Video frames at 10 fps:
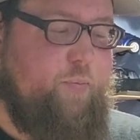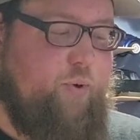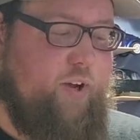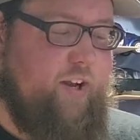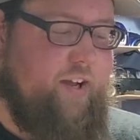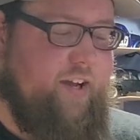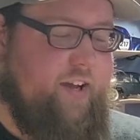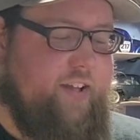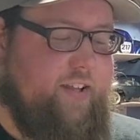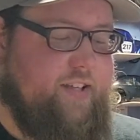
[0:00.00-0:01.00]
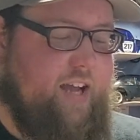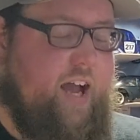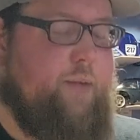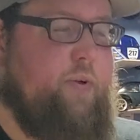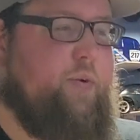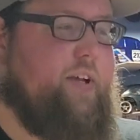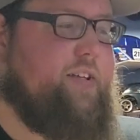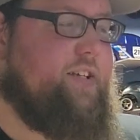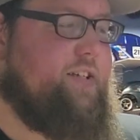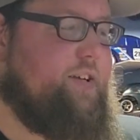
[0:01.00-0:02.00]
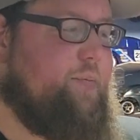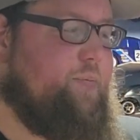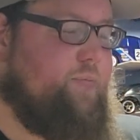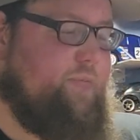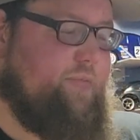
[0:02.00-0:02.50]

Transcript: put this Hobbywing system